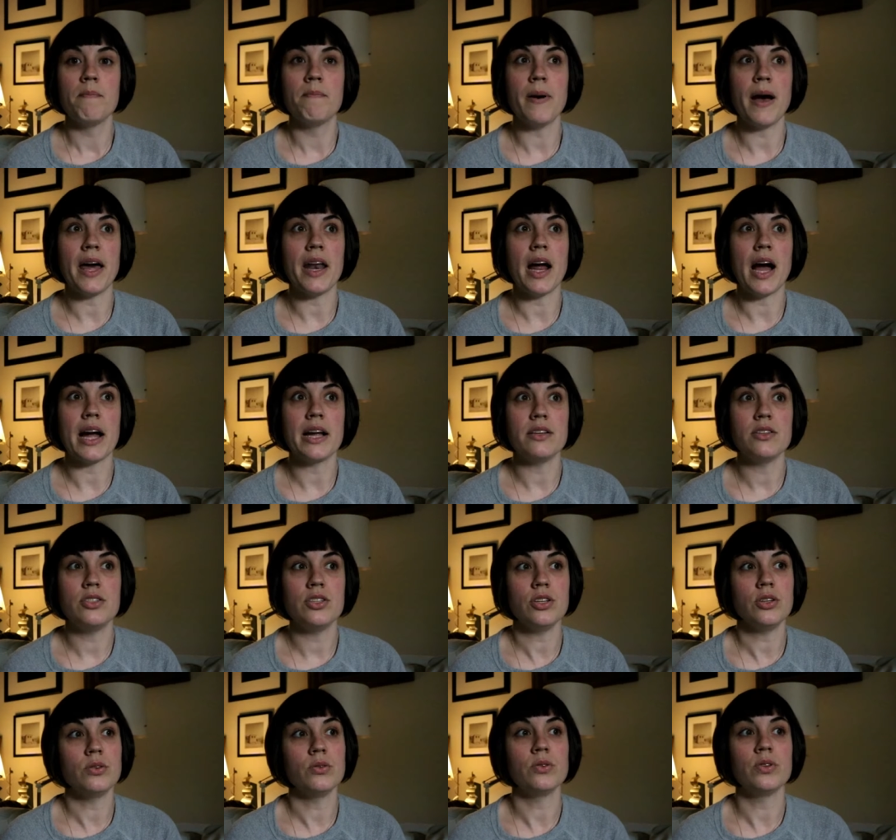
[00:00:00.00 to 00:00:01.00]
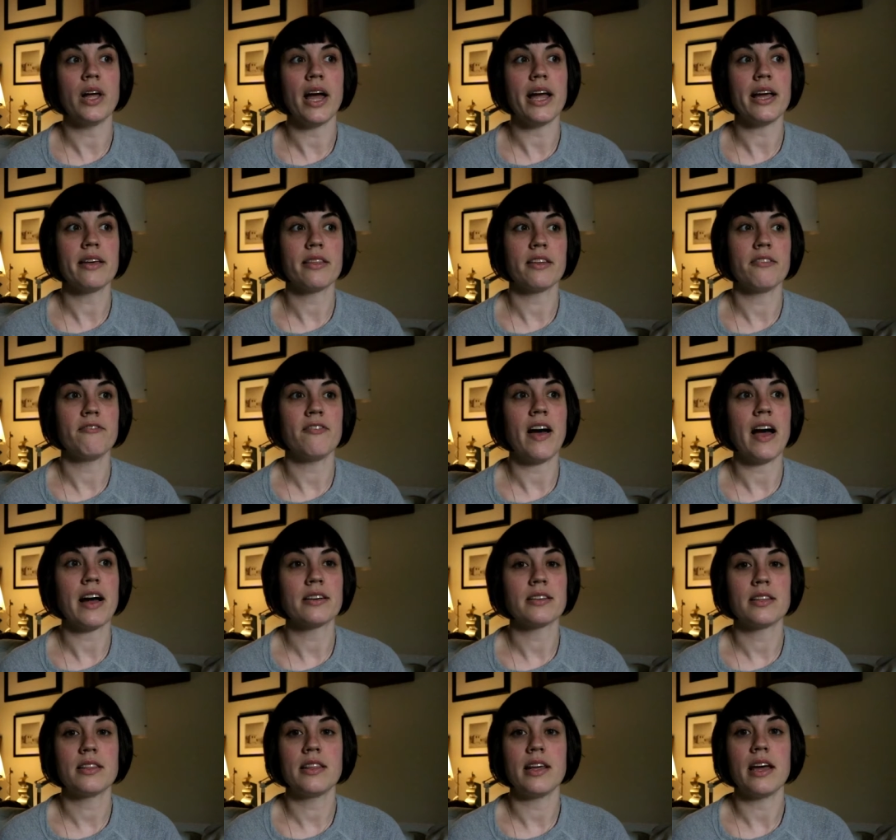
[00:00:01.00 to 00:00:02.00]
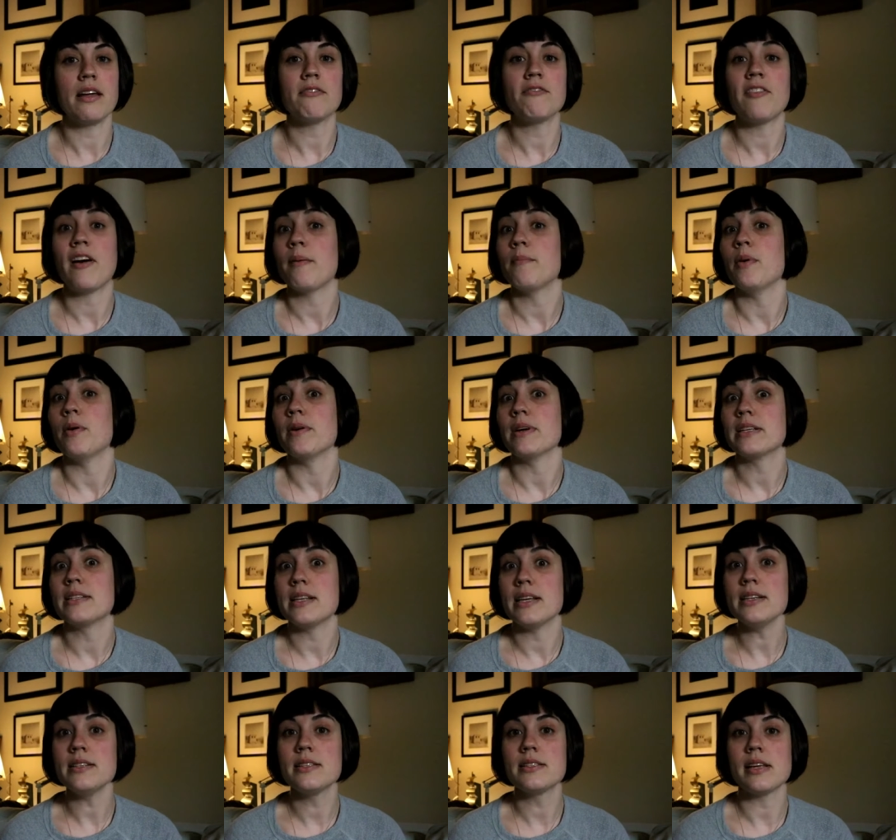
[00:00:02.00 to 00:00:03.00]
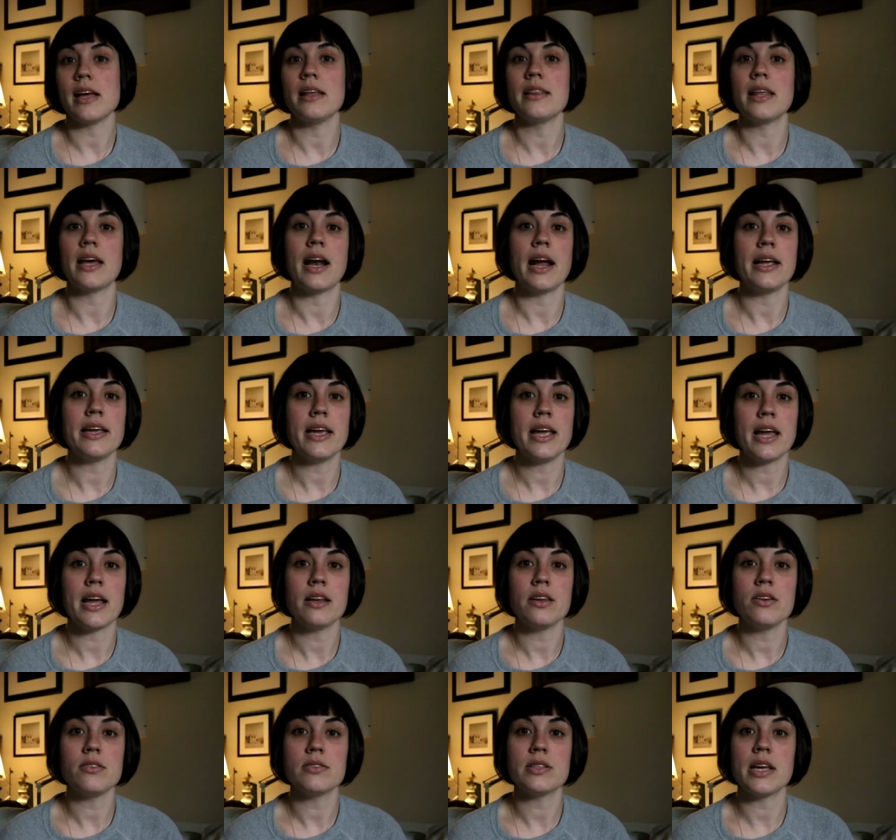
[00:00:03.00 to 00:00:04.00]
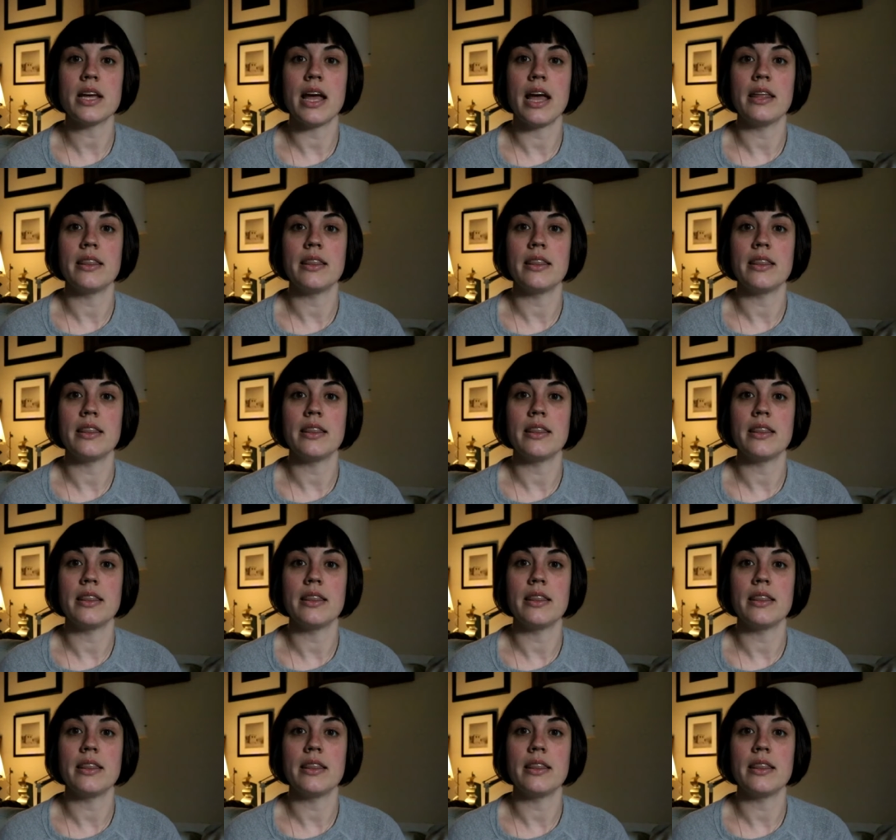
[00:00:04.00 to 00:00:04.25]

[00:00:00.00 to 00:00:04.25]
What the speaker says: but I do like the fact that Fabmo exists and that I can use it